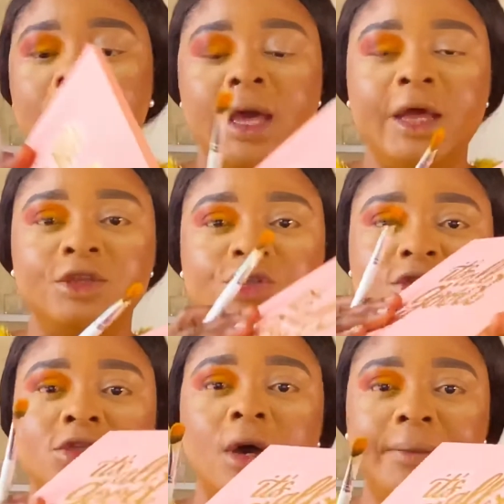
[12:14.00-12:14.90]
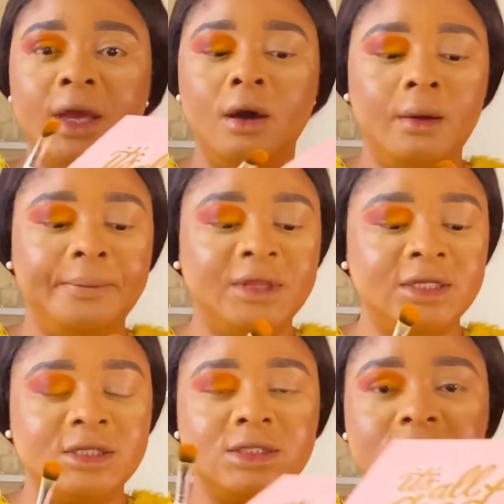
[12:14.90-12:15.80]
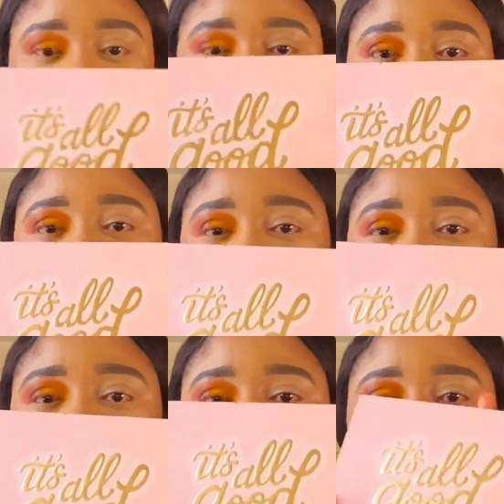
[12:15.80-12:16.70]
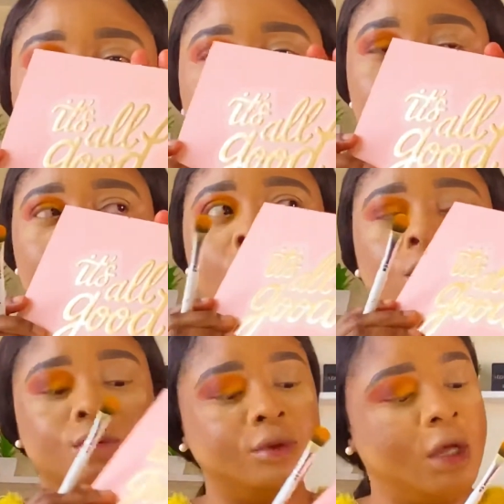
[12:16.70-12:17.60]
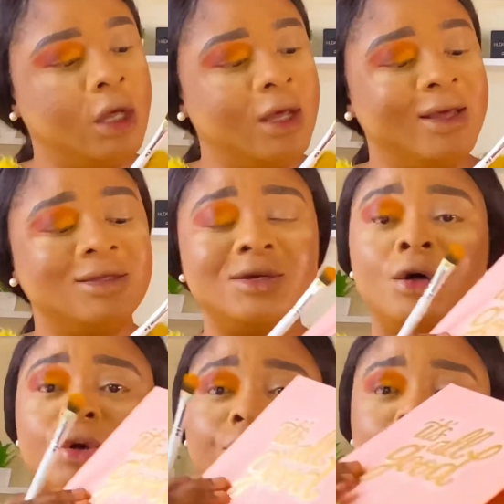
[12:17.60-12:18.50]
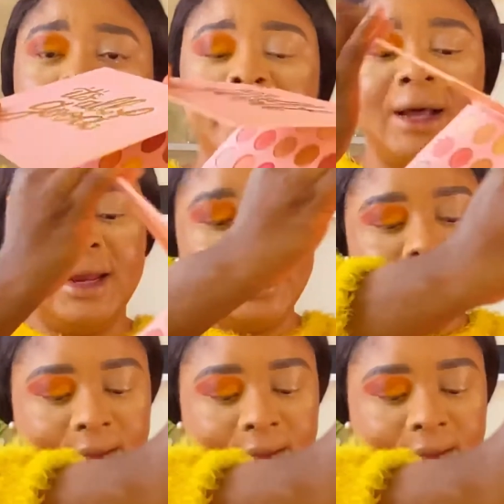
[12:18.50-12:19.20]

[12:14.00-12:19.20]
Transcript: and just top it up. This is the Colourpop It's All Good palette.